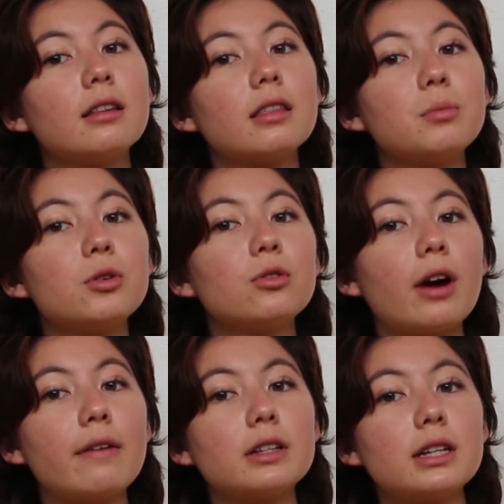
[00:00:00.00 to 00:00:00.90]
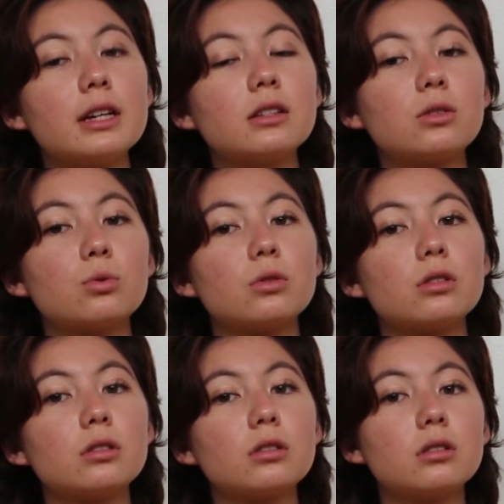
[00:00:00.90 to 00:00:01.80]
The moon gravitates
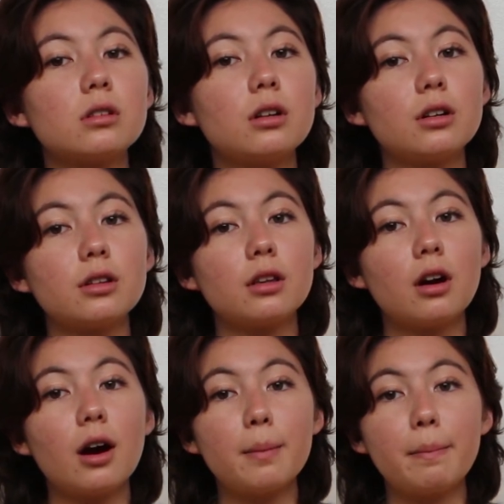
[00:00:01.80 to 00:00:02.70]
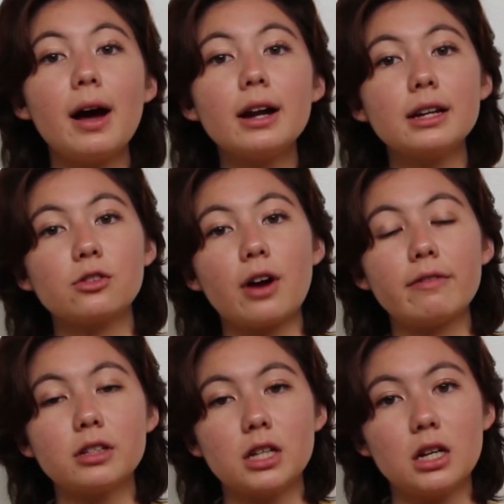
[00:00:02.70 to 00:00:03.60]
towards Earth. Our bodies
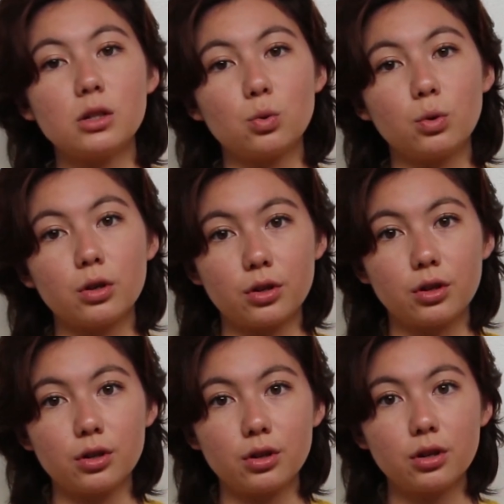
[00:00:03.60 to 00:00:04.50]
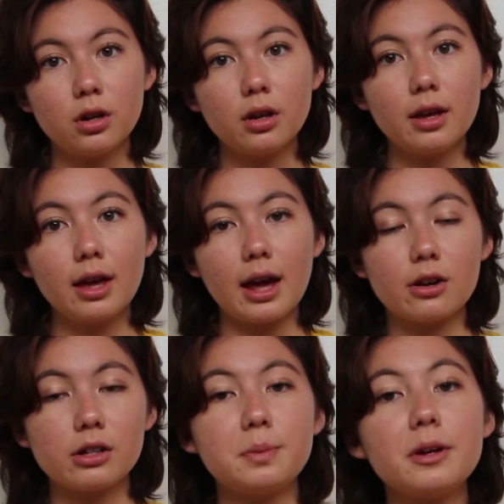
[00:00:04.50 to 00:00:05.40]
gravitate toward Earth. And
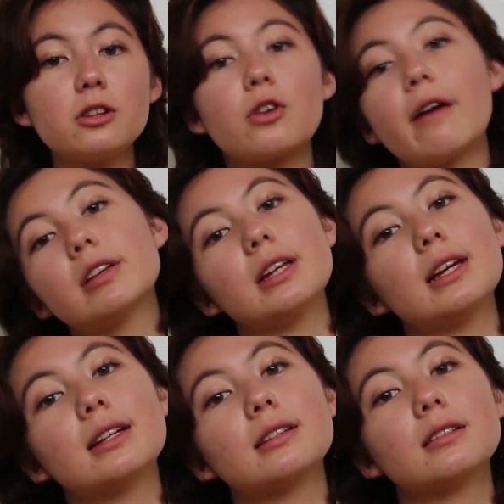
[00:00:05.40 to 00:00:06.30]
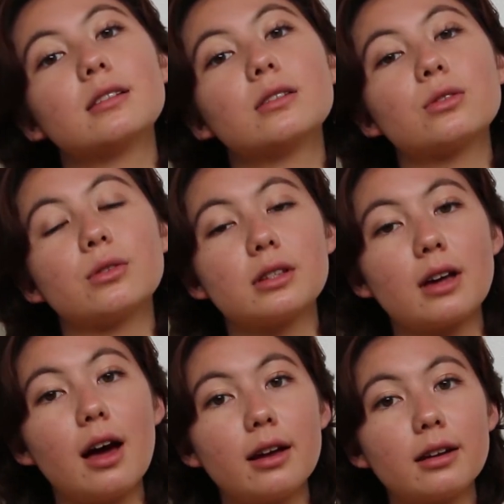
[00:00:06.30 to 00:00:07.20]
our spirits gravitate towards
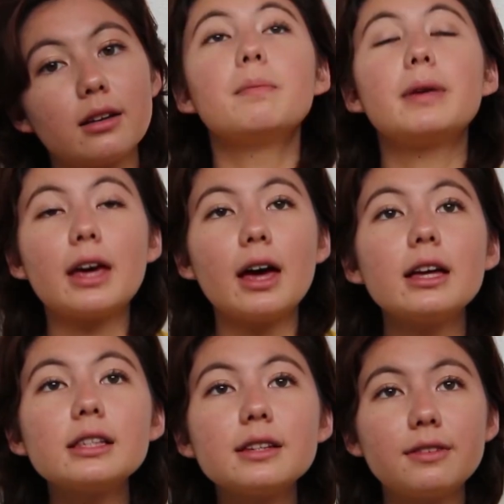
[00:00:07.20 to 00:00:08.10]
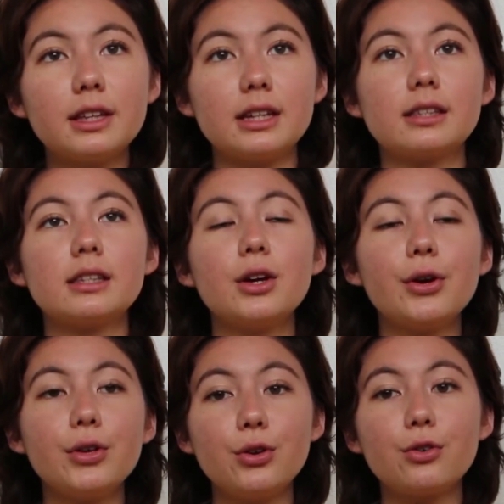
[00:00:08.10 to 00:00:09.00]
God. Because of this,
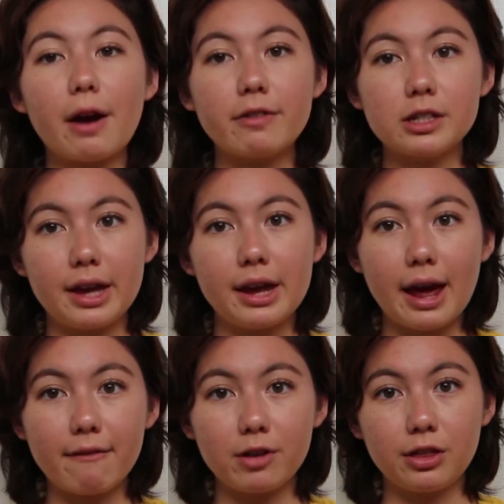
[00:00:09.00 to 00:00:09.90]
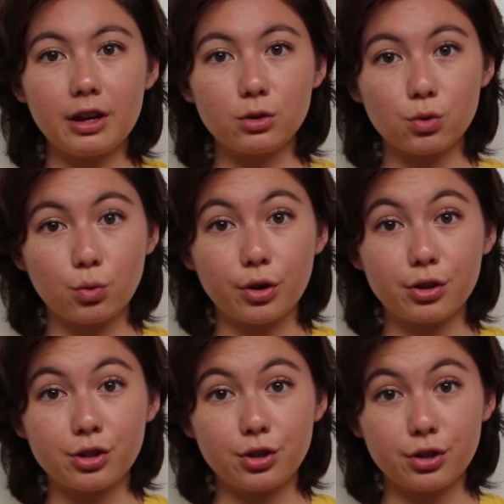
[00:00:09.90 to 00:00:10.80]
you gravitate everything
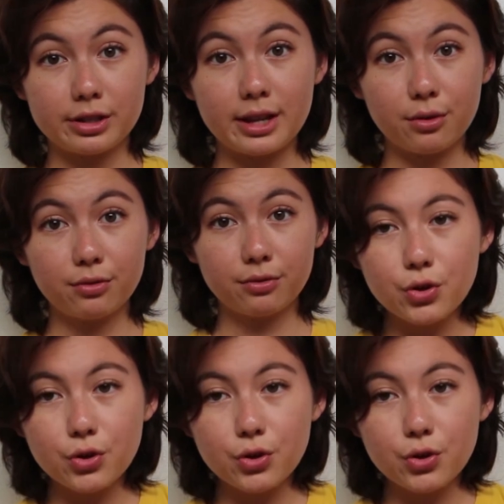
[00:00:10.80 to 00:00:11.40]
towards yourself.